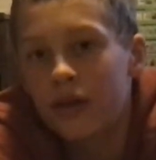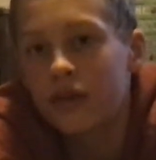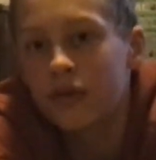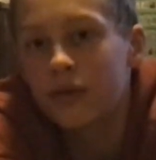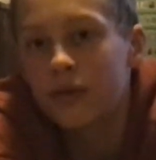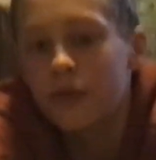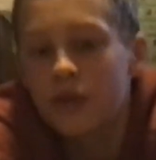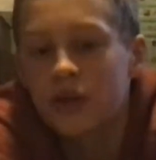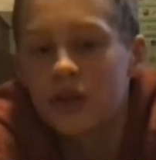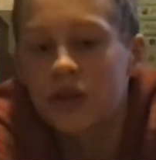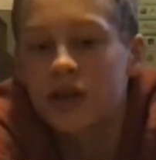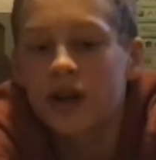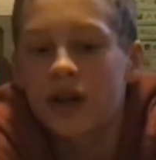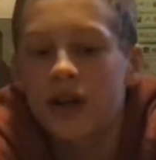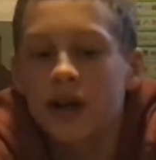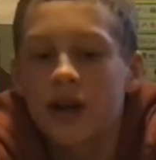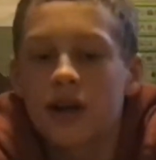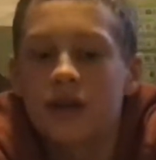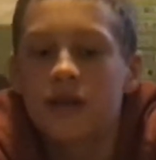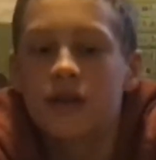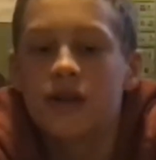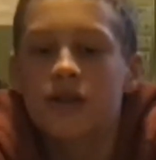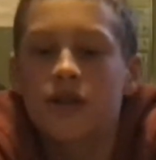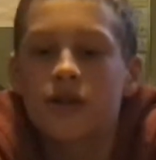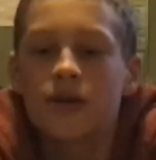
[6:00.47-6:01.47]
this guy
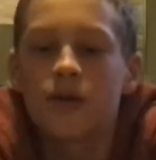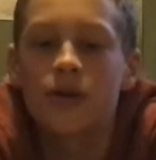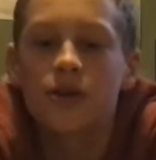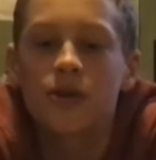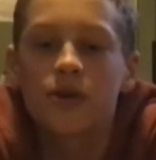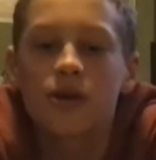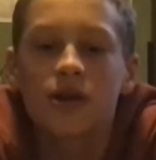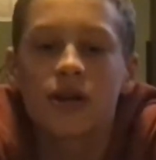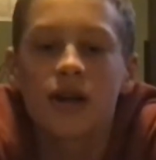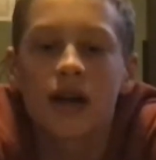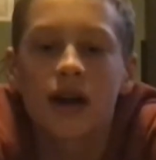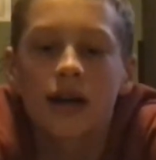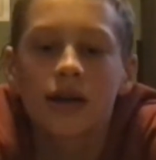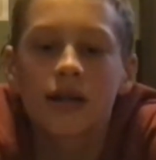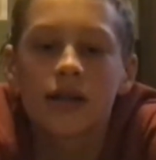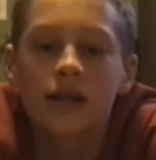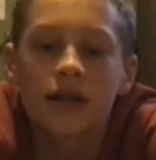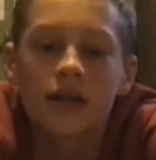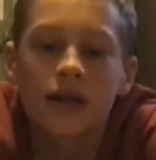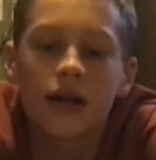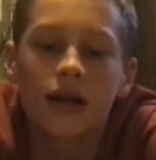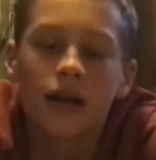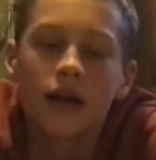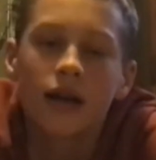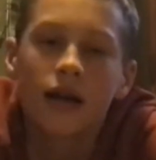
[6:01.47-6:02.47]
on so that you connect
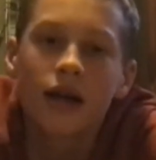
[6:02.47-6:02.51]
it,